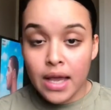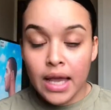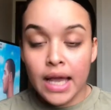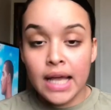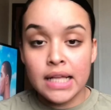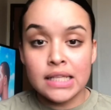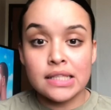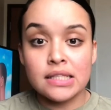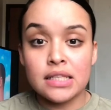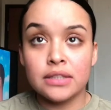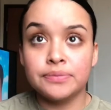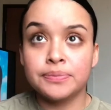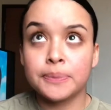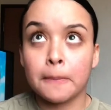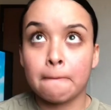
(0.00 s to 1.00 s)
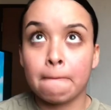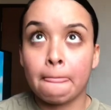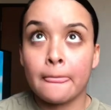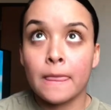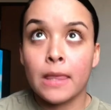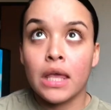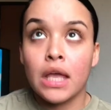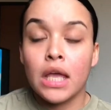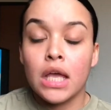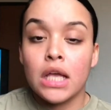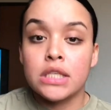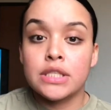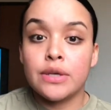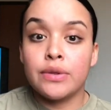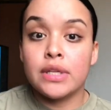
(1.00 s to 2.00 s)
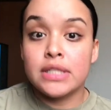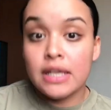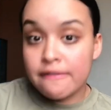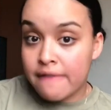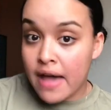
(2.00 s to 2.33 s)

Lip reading: And so in the